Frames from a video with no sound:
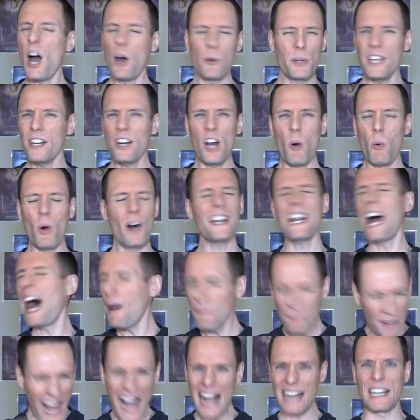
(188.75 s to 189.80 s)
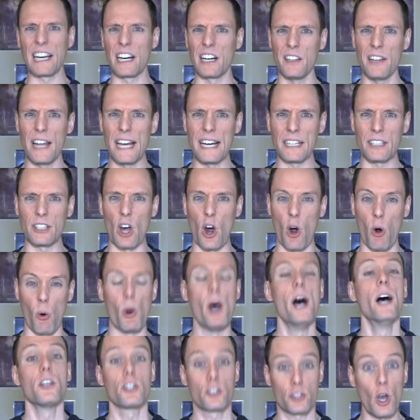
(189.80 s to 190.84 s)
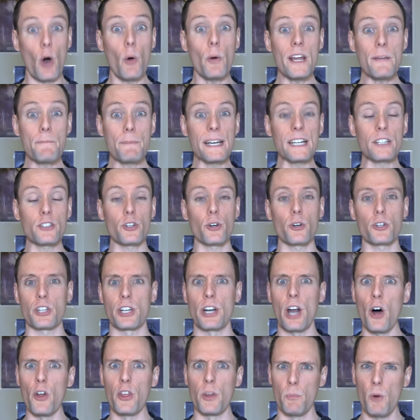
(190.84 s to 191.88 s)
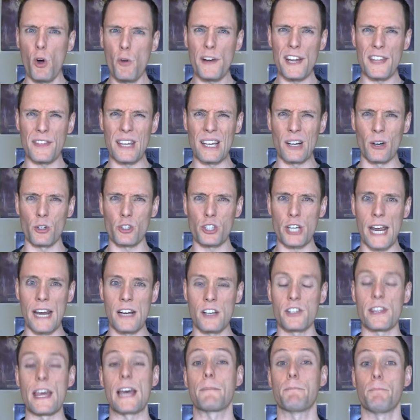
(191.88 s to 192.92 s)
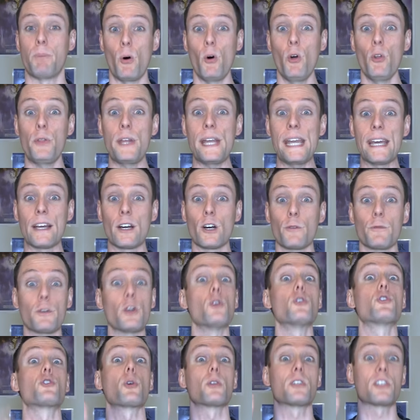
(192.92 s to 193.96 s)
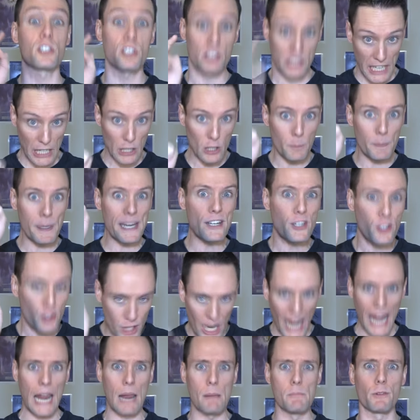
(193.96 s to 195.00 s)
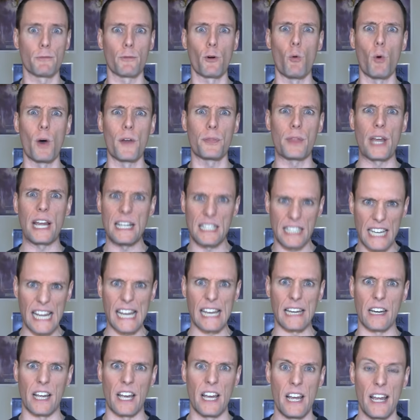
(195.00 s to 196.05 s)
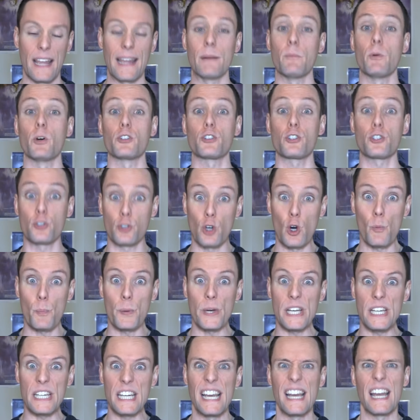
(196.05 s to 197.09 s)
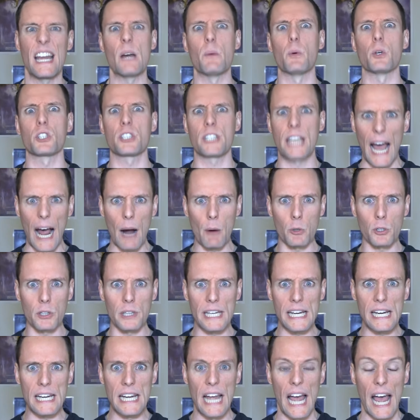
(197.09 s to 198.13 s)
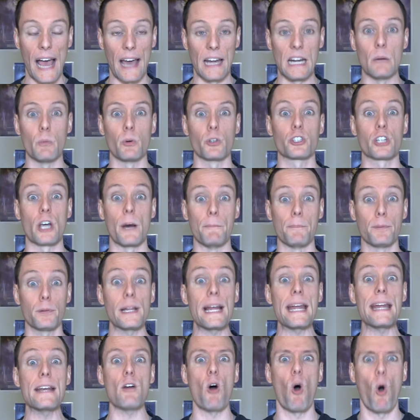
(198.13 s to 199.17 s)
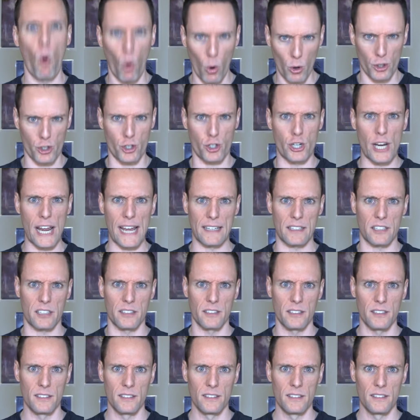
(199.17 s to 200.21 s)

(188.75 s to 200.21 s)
No, you know what? I'm not gonna let it go. Sony Pictures and all the movie theater chains that pulled the interview should still be shamed for what they did. It was stupid, it was cowardly, and it was complete horseshit.